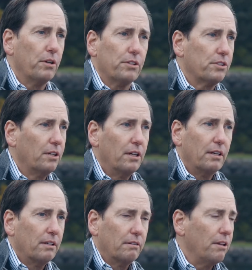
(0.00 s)
was
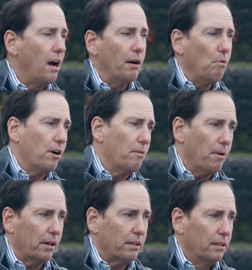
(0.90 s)
the high water
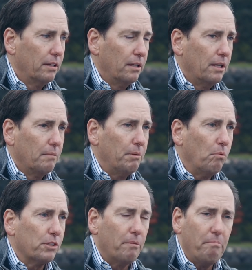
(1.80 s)
mark. But
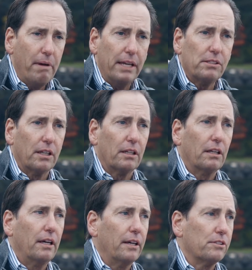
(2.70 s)
what's amazing
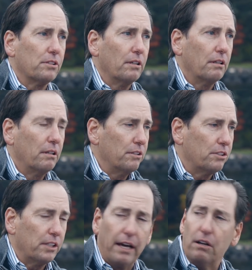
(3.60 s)
is the
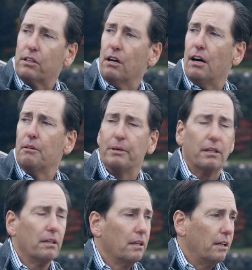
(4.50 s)
Seattle
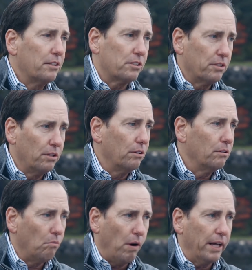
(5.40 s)
economy is still
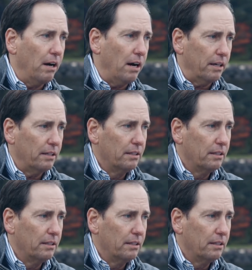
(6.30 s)
white hot.